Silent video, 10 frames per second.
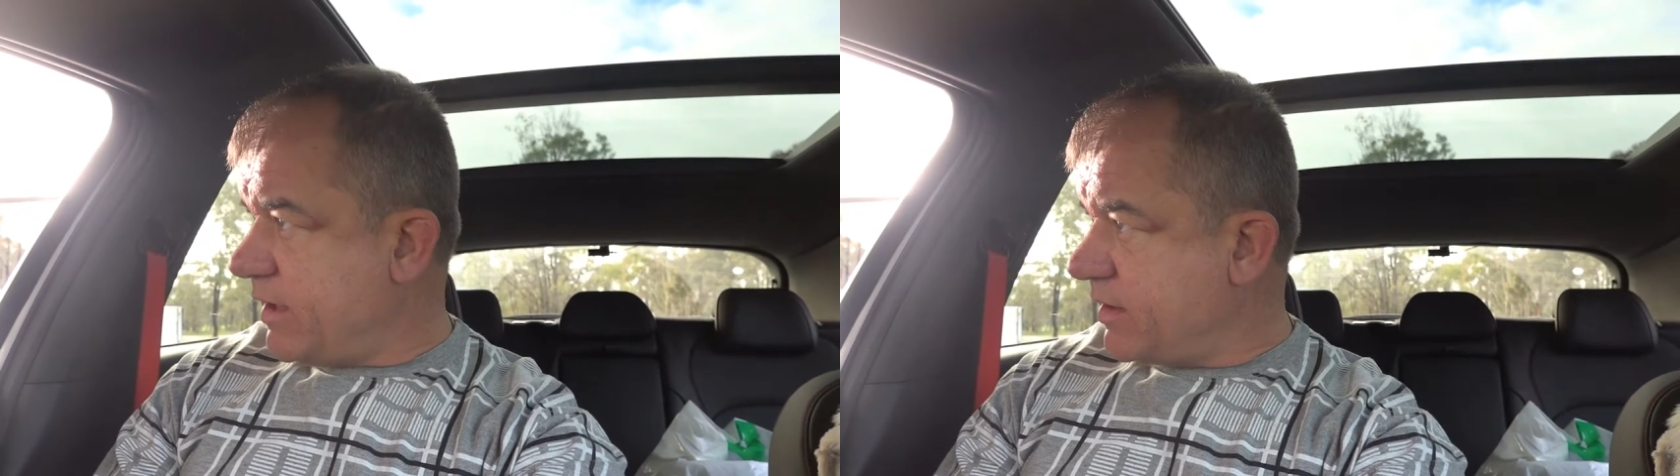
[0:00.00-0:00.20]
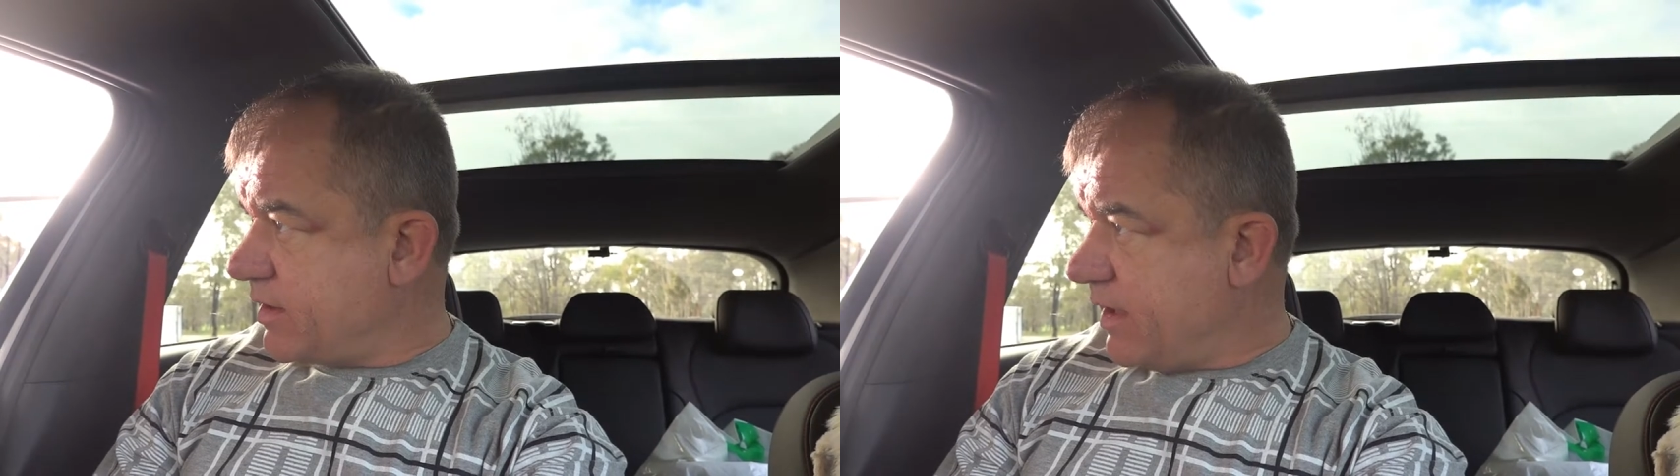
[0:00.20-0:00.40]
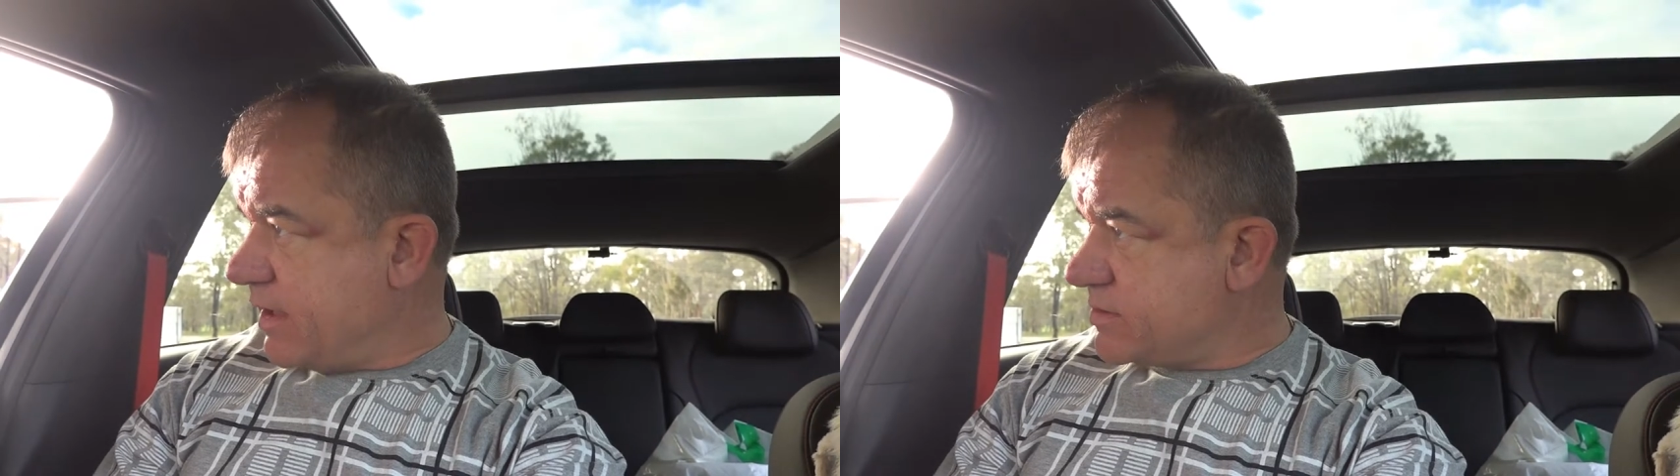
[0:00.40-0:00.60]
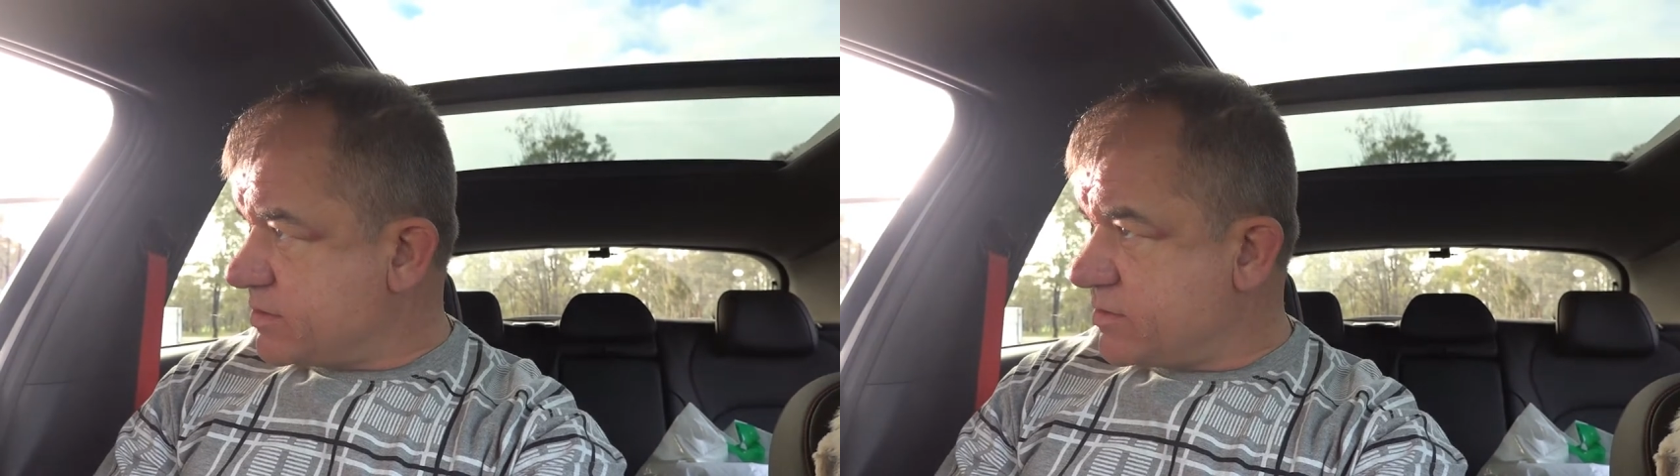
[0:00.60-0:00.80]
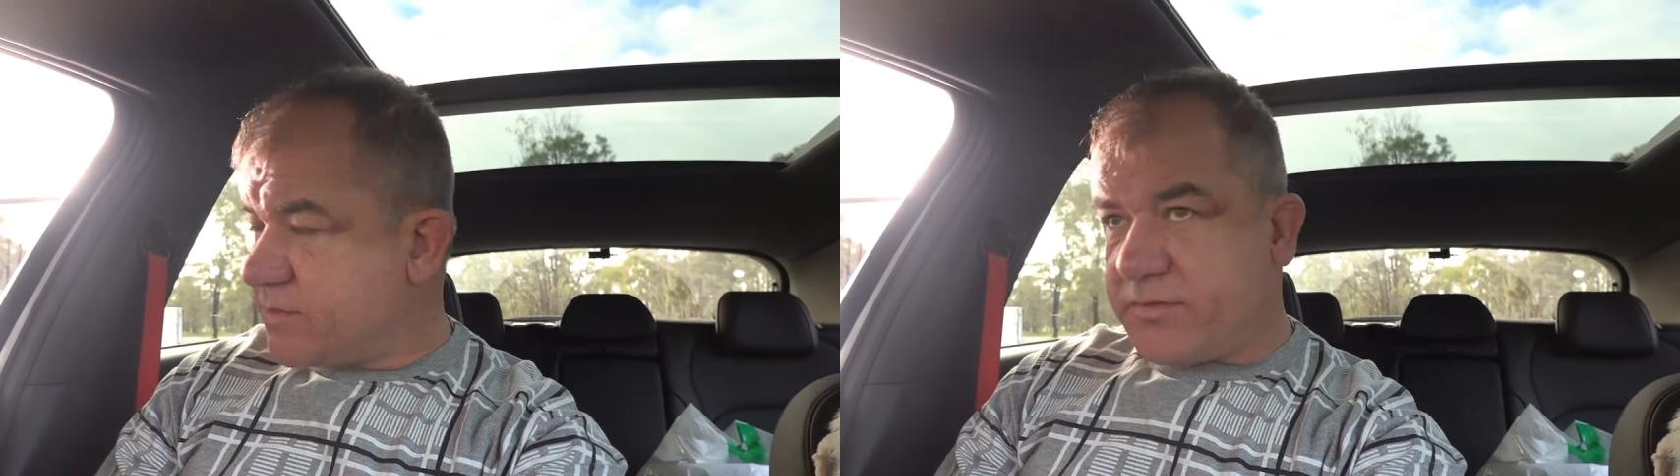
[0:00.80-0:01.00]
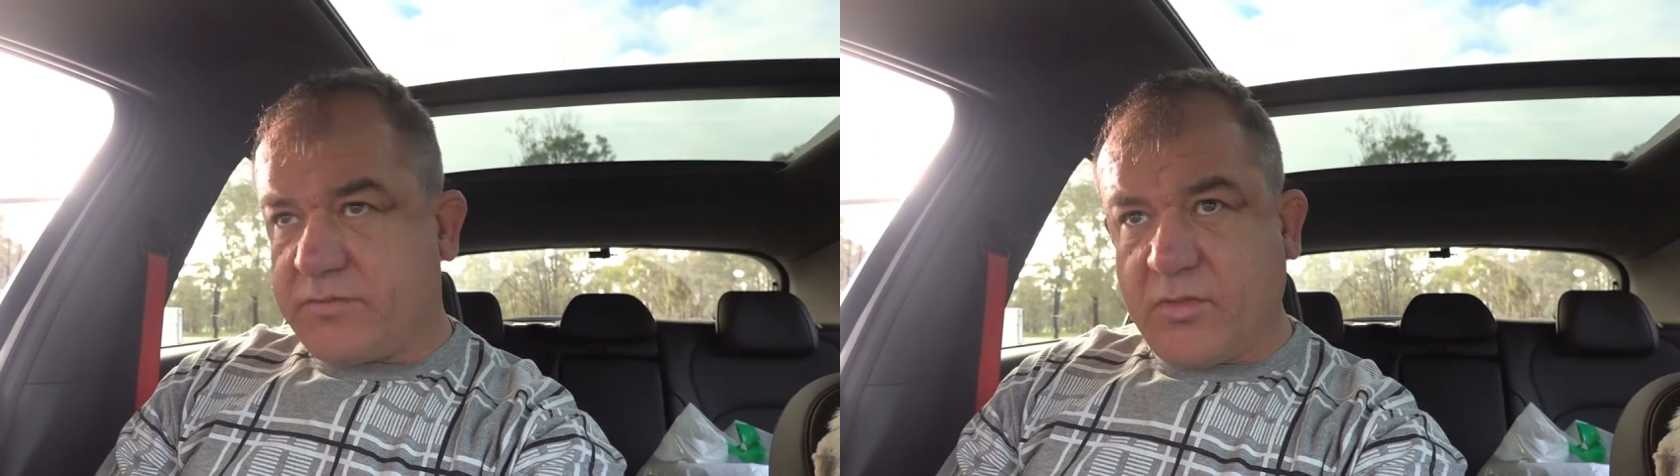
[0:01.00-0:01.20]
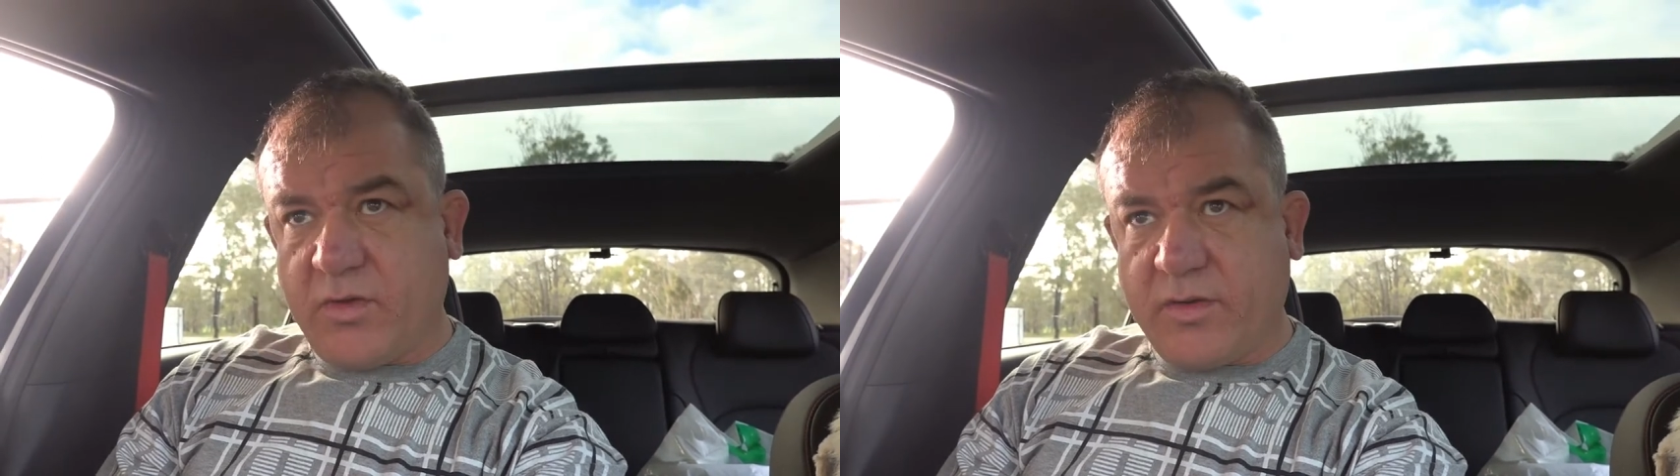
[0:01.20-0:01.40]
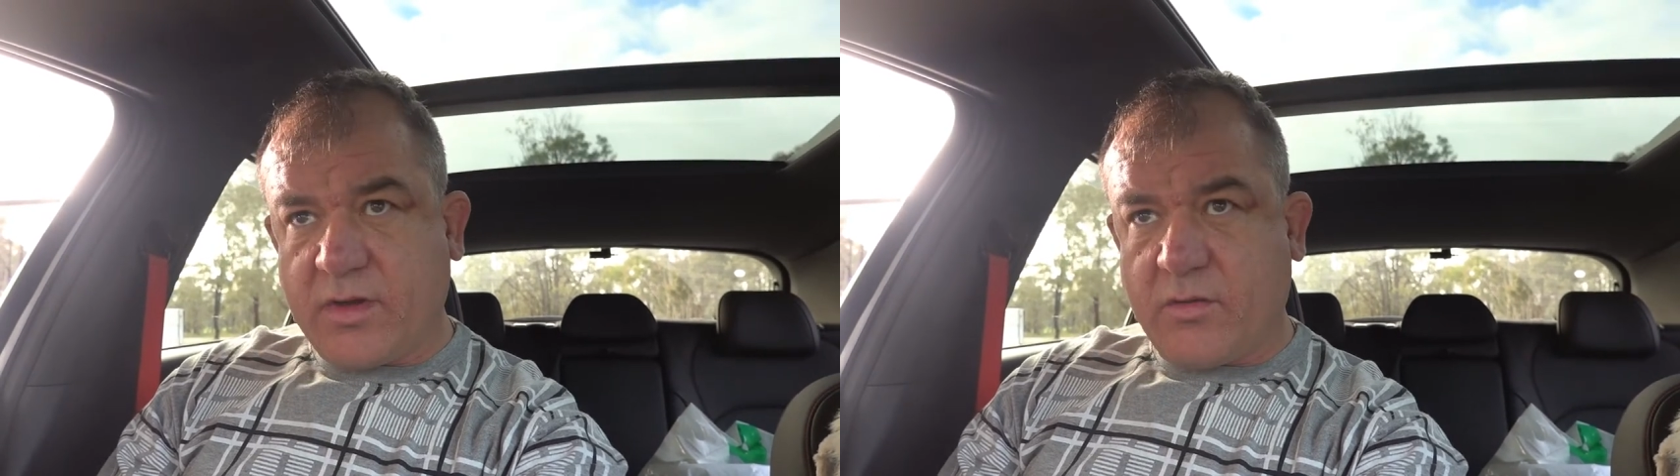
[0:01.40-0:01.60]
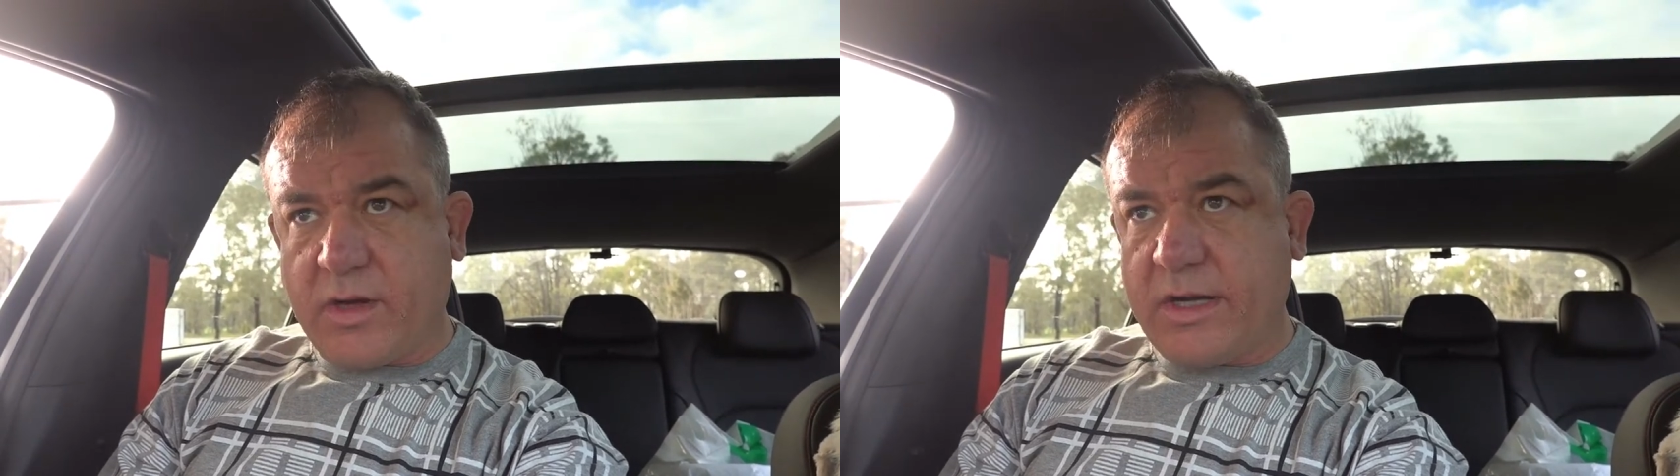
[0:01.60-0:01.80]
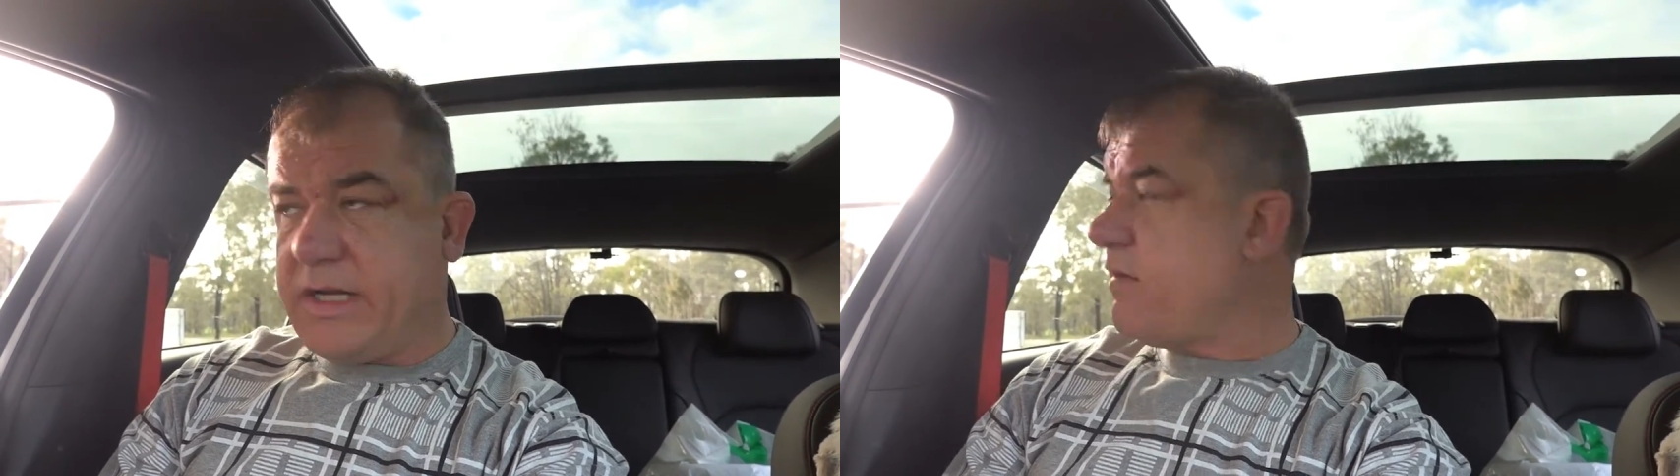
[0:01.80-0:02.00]
The clouds are sort of moving
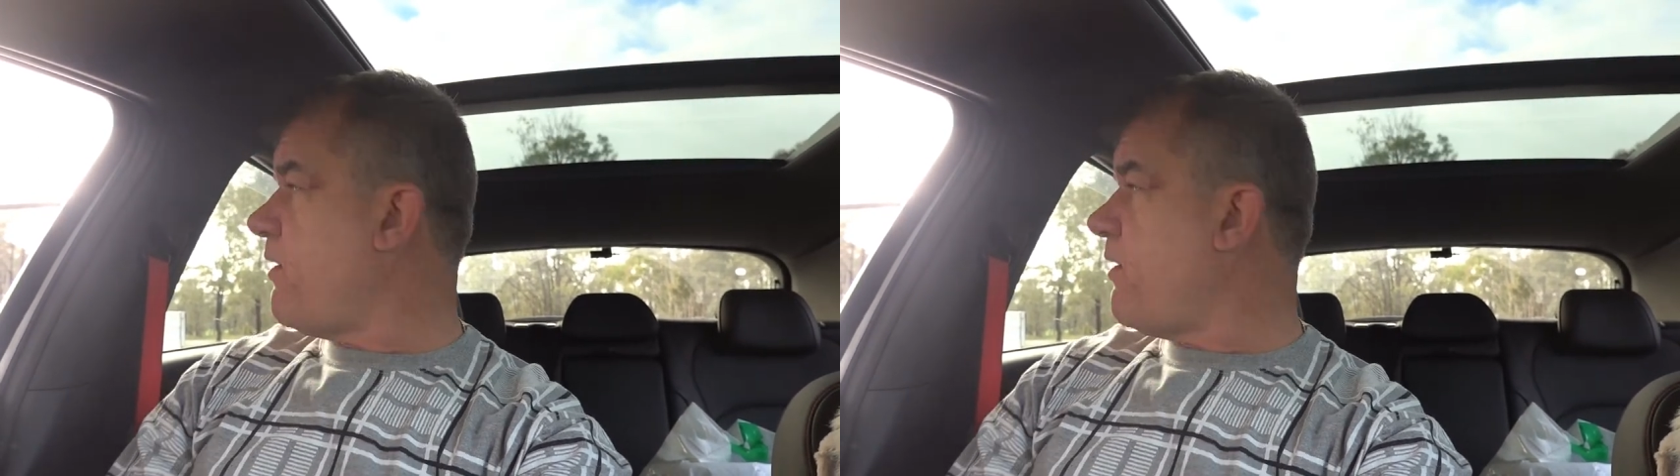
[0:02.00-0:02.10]
away.